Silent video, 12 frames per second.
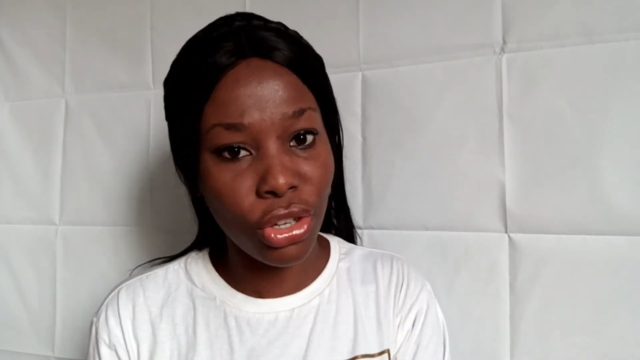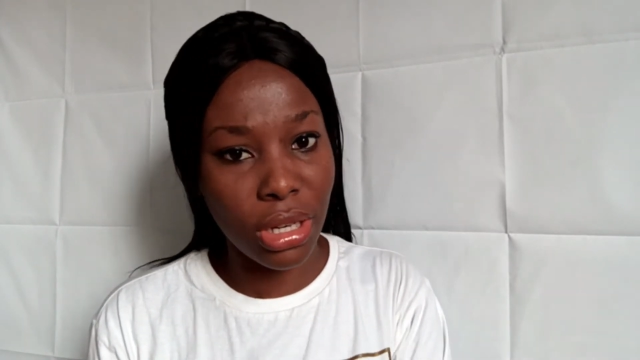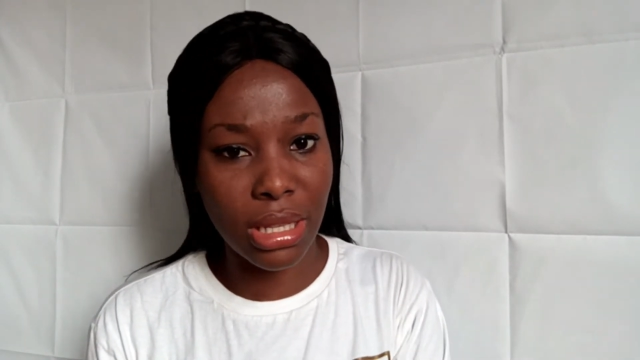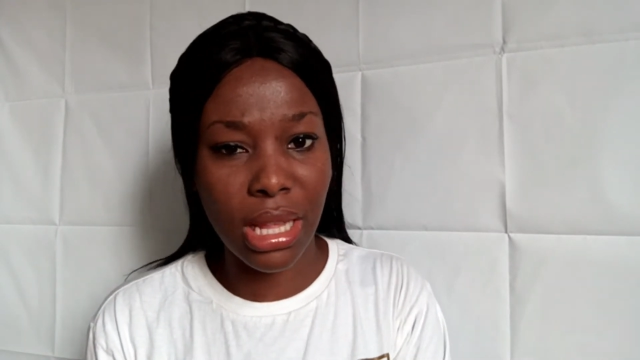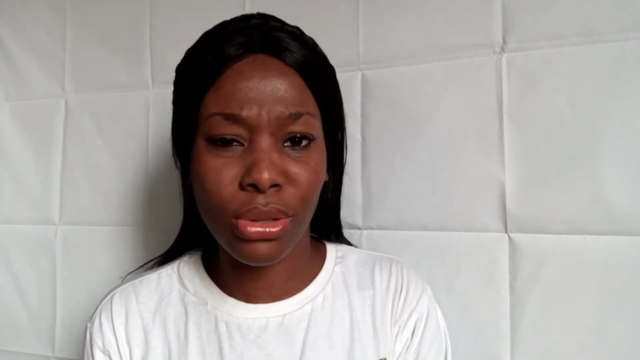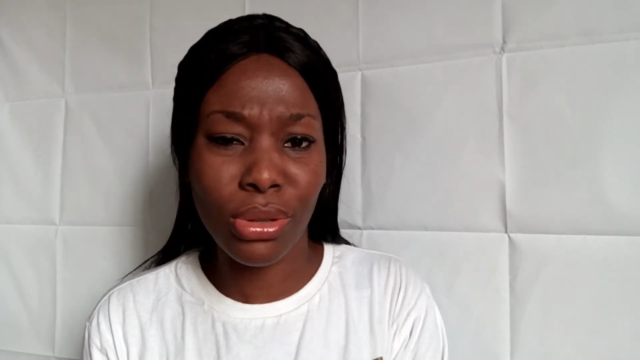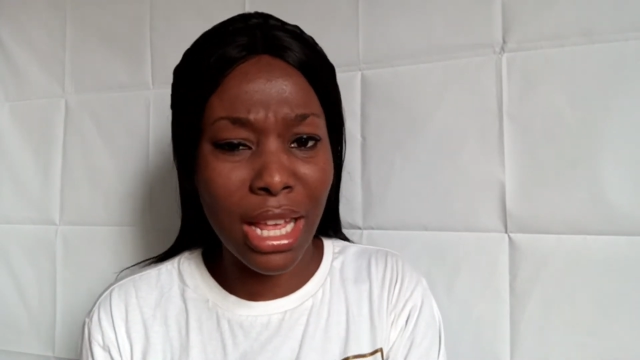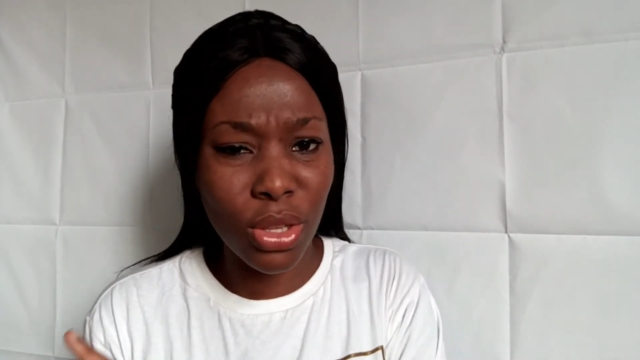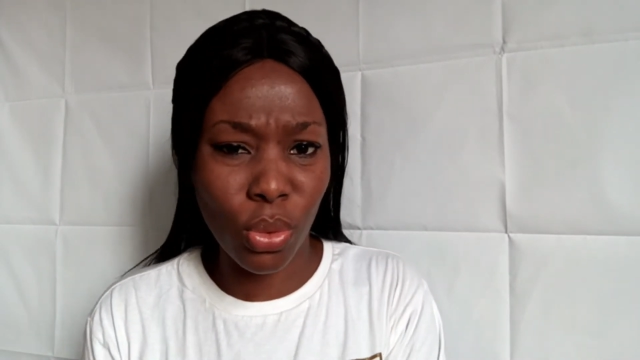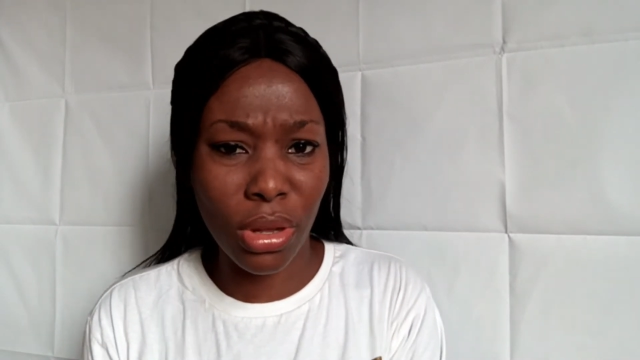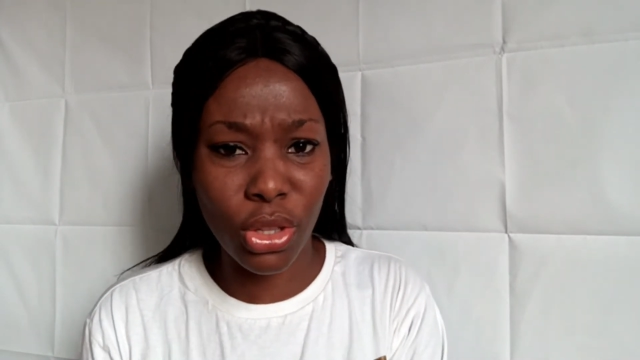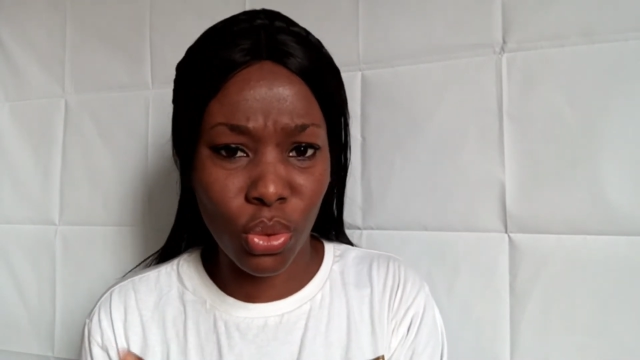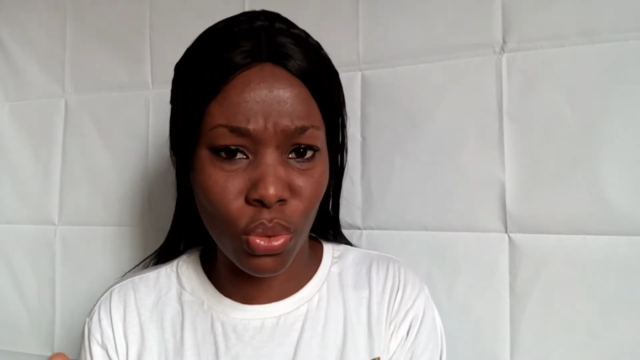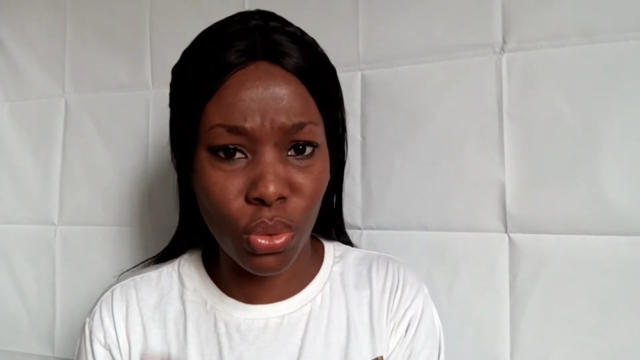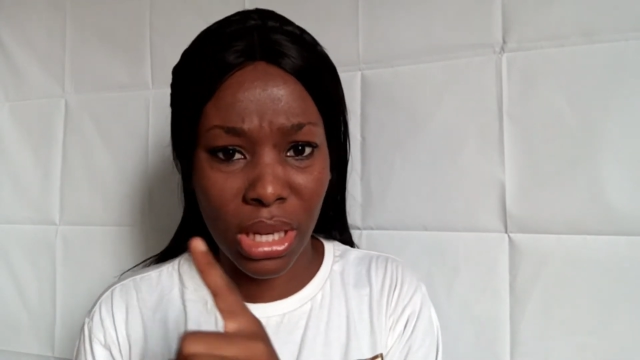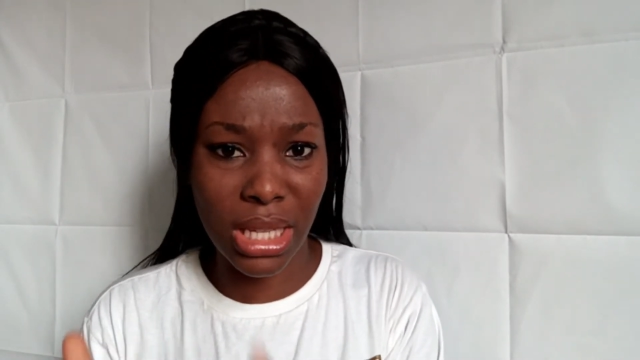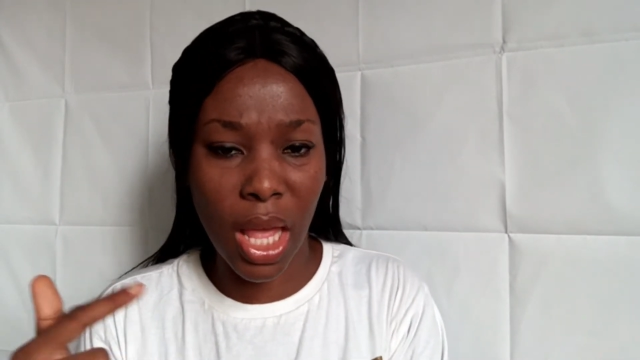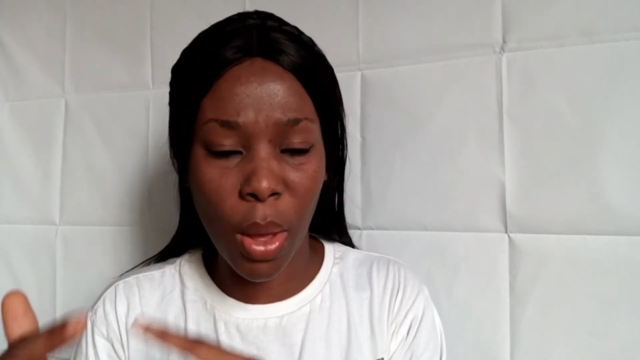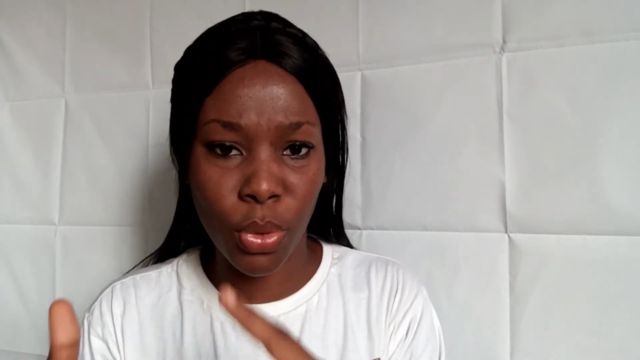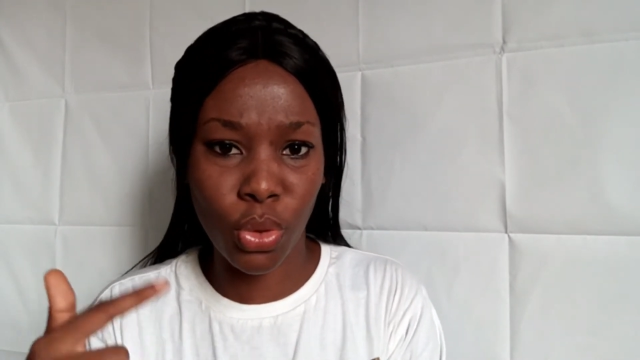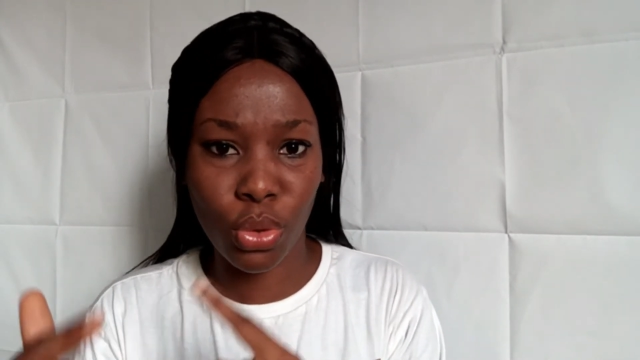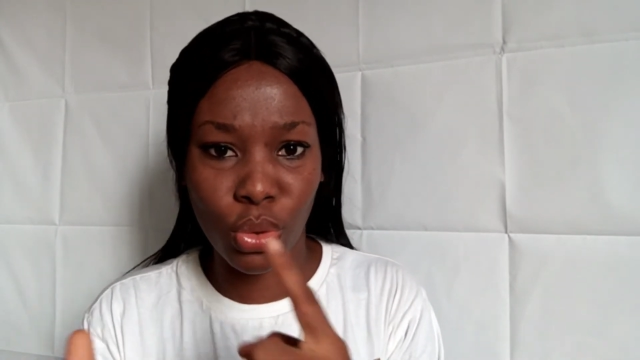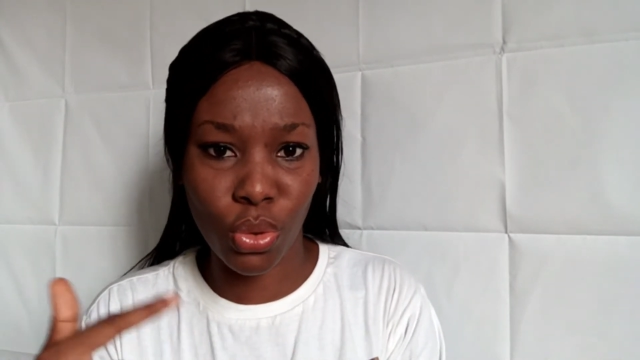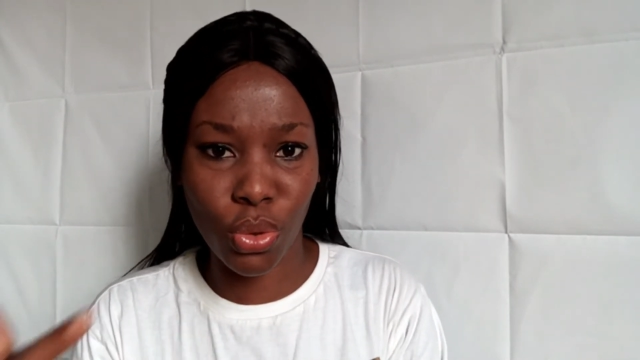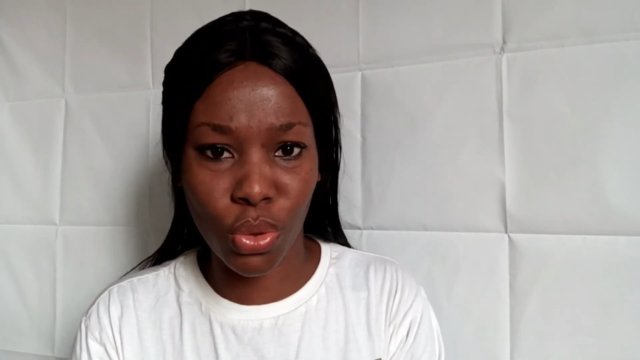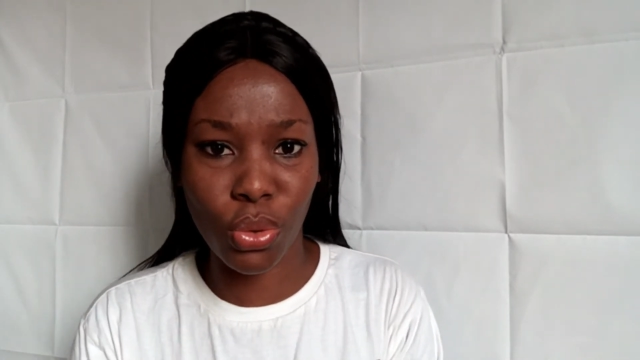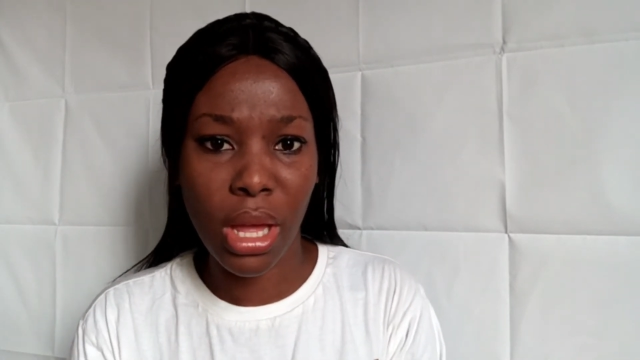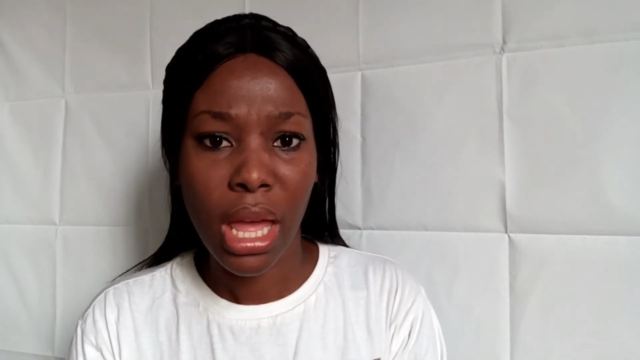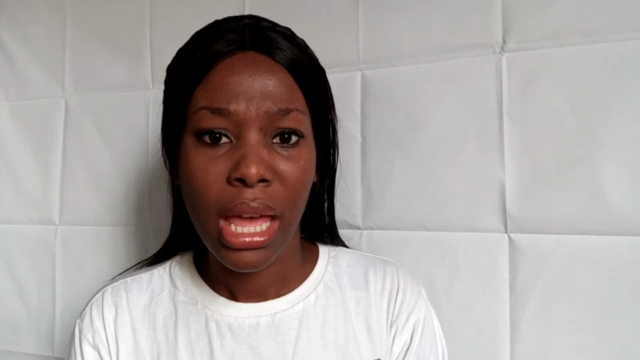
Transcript: Do you understand? So that's what a to-do list helps you to do.